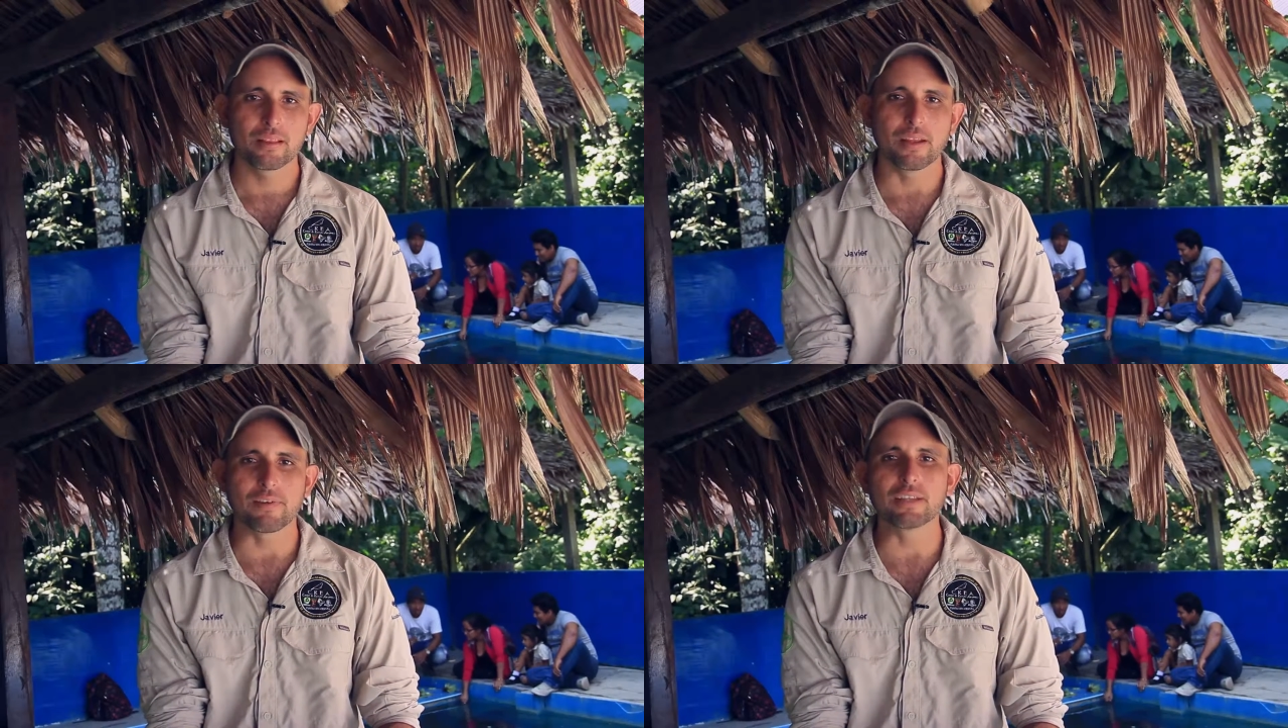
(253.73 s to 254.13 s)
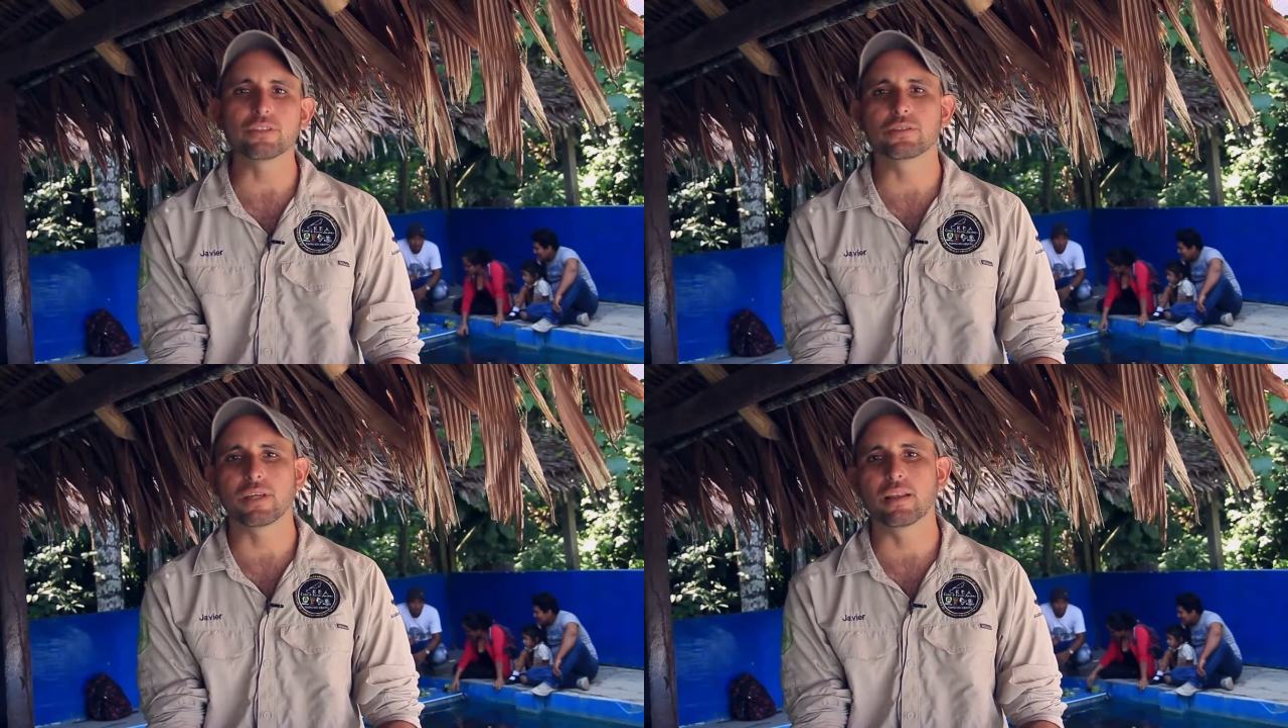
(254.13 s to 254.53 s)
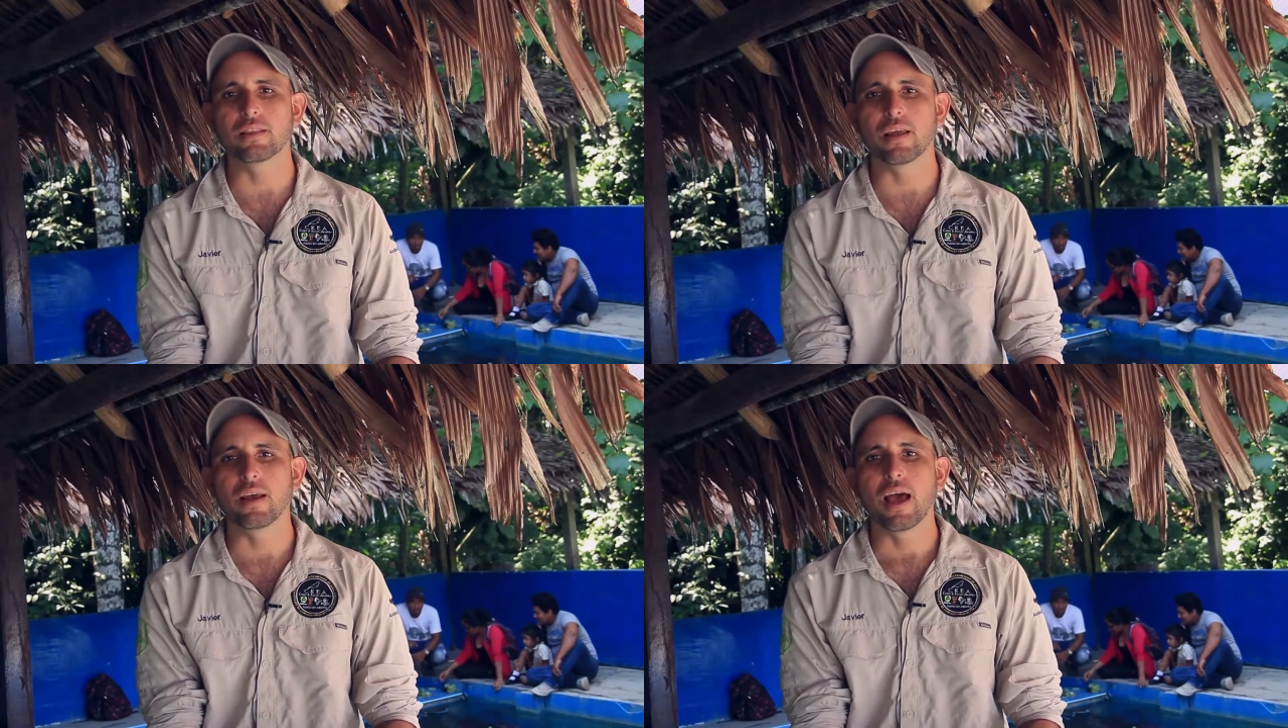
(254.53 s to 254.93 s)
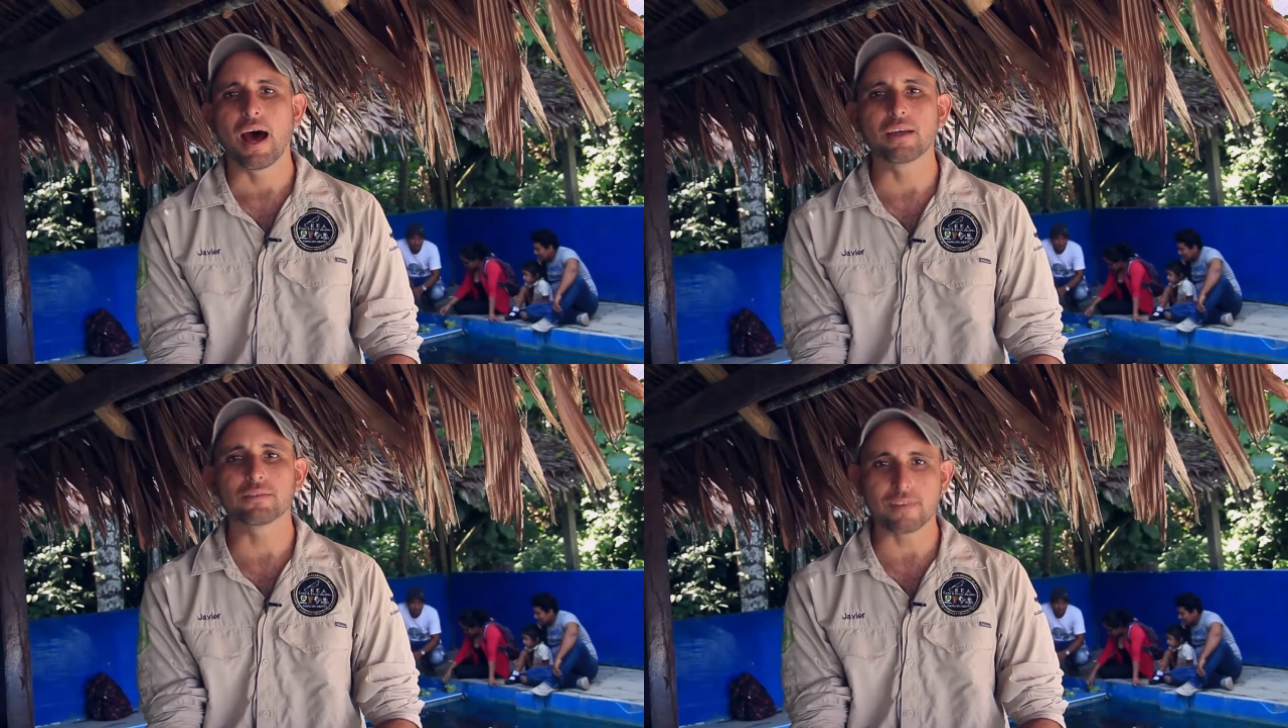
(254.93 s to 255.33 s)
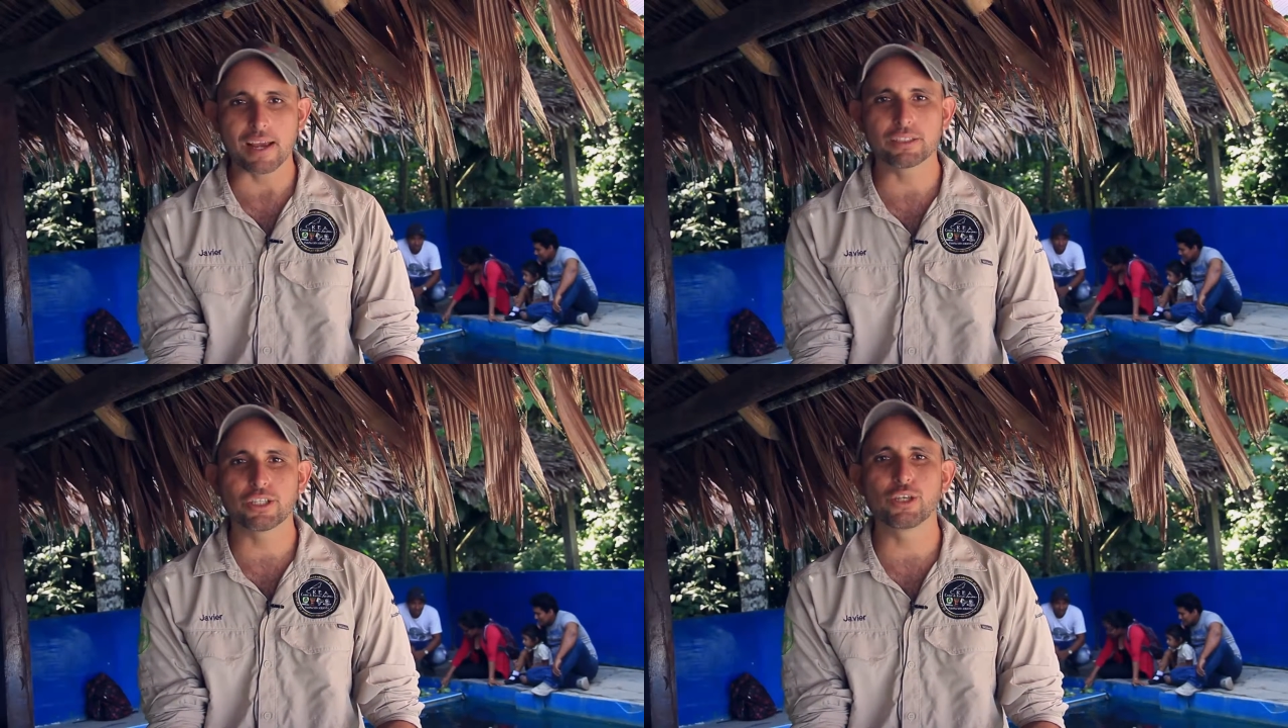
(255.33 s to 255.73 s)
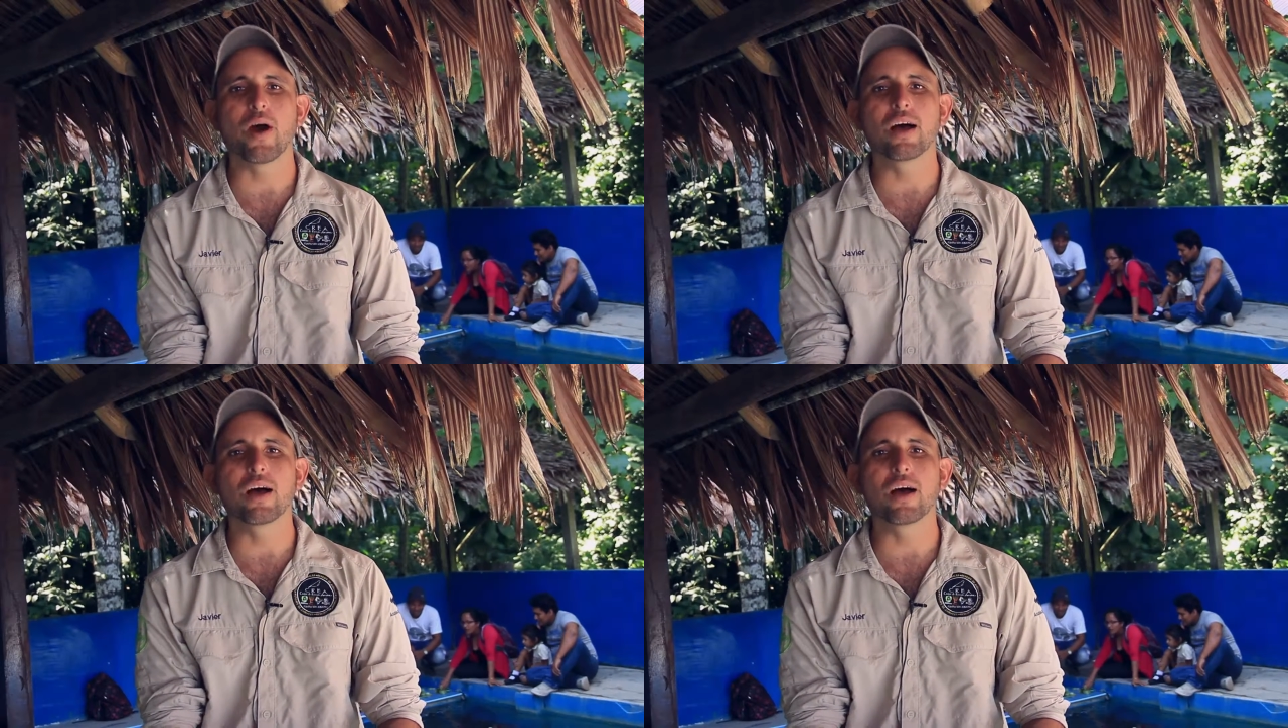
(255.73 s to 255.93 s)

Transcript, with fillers: the Rescue Center has rescued